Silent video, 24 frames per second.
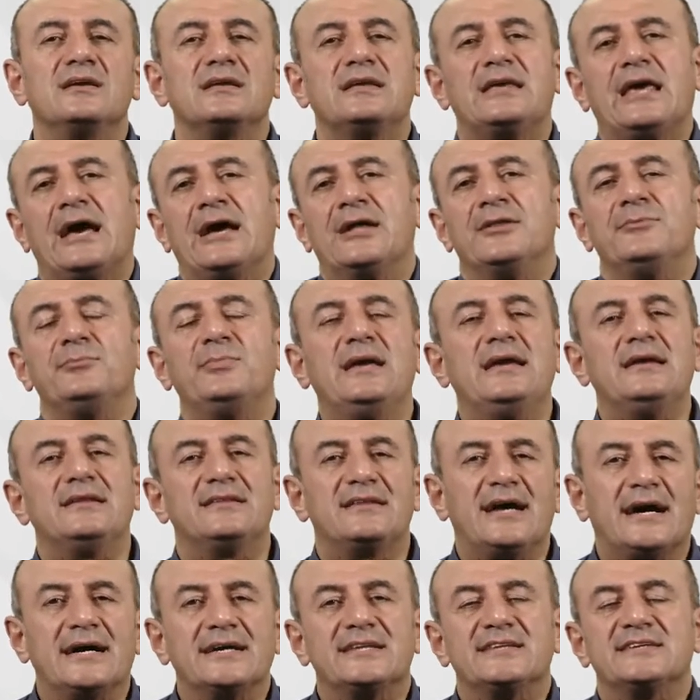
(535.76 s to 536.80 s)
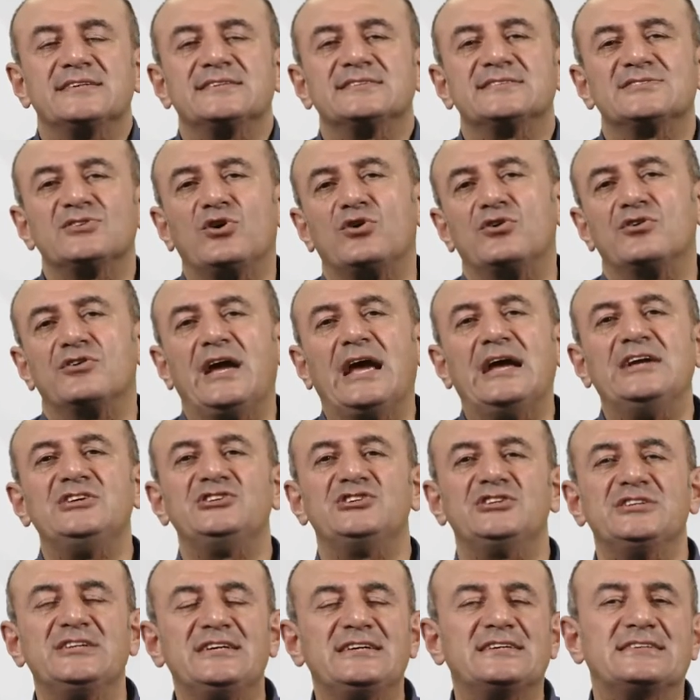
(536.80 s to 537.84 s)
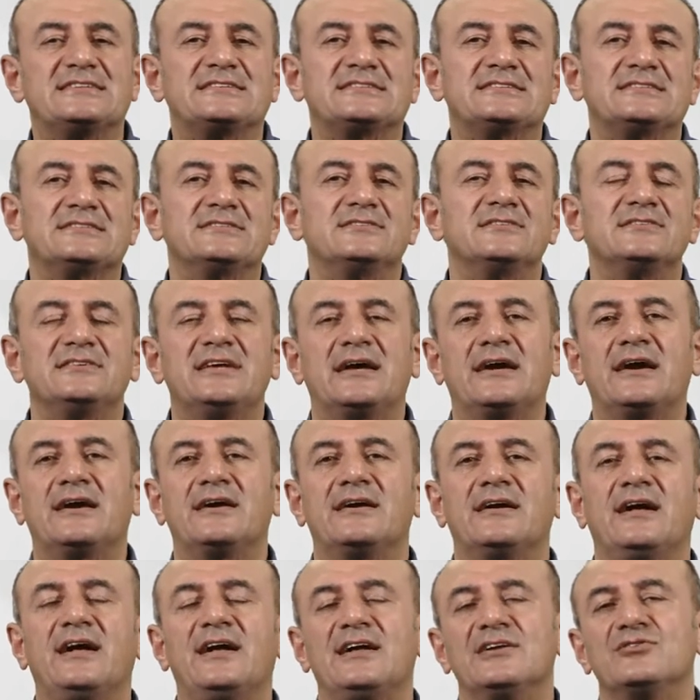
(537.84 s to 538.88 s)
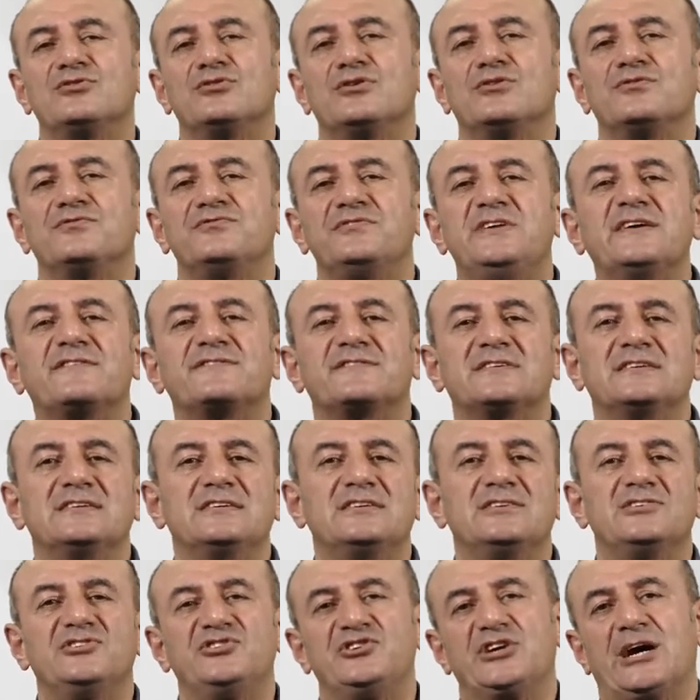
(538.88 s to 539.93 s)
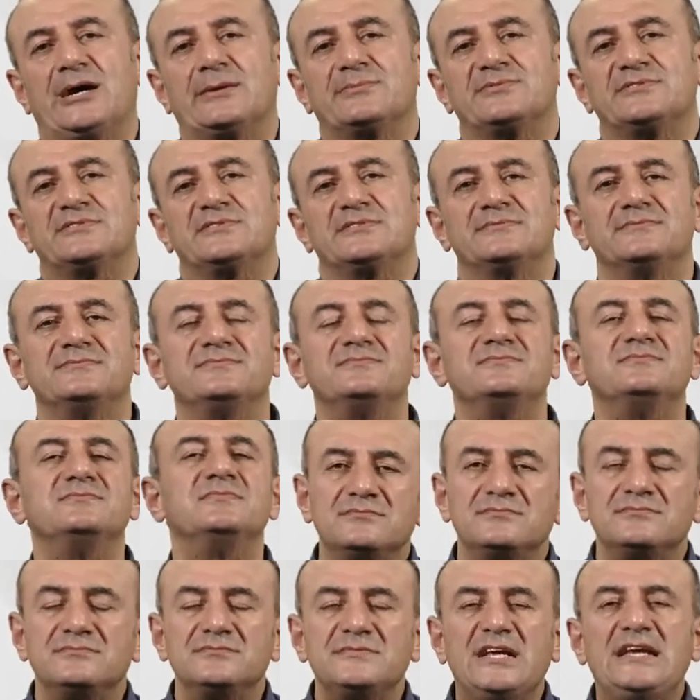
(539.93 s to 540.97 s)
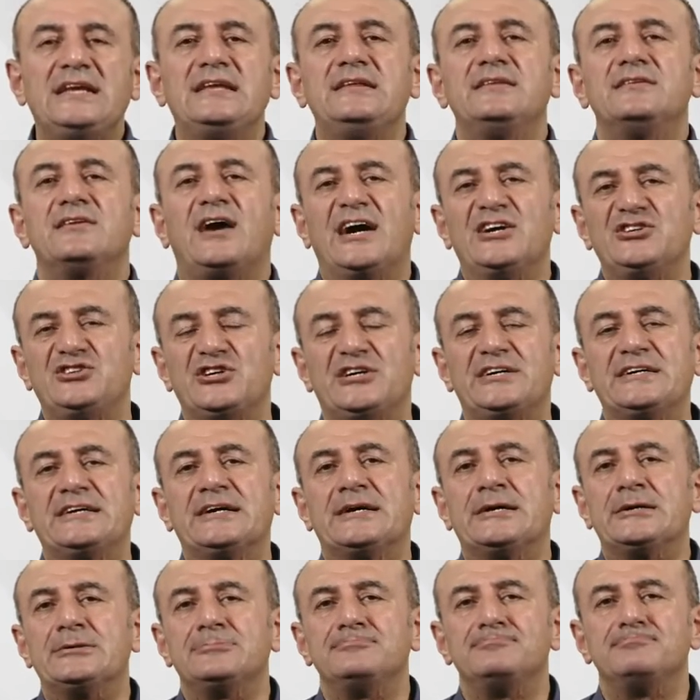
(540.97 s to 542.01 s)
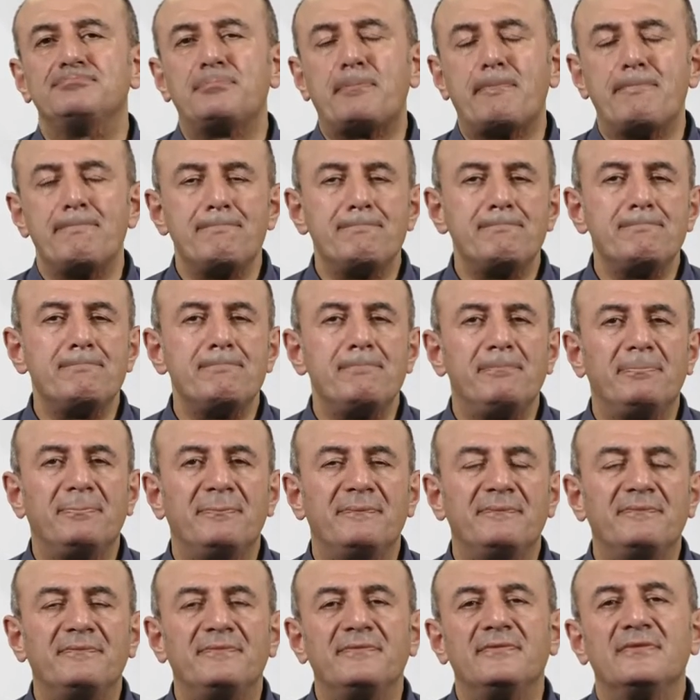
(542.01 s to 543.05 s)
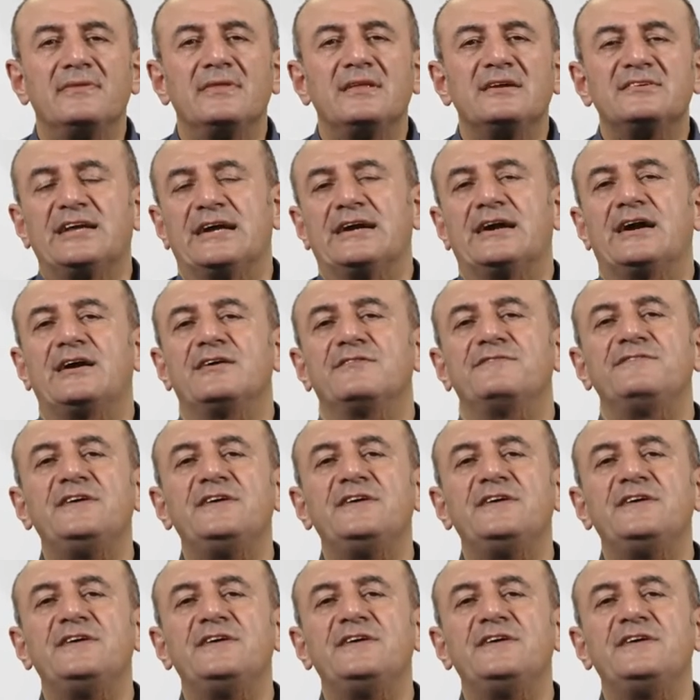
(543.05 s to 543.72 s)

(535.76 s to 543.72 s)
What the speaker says: can be doctors or engineers. There are a lot of different jobs. In Nigeria, there are